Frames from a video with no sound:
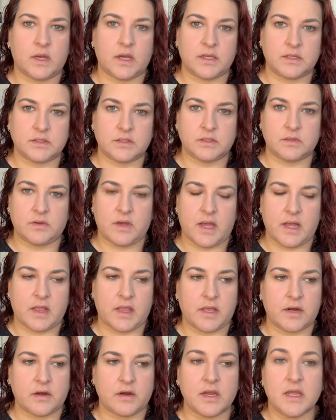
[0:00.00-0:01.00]
I do
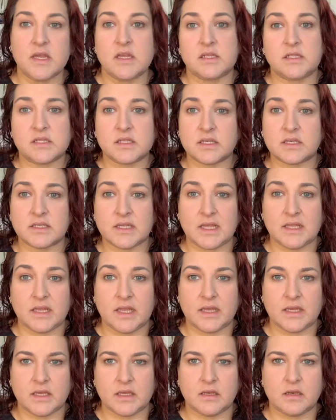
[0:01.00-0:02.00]
eyeliner, just because I
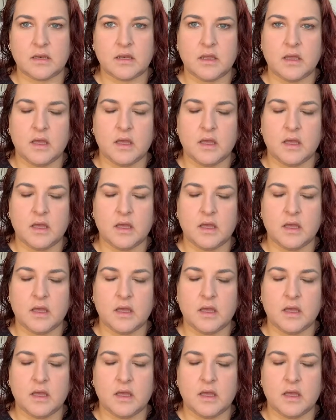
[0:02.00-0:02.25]
like it.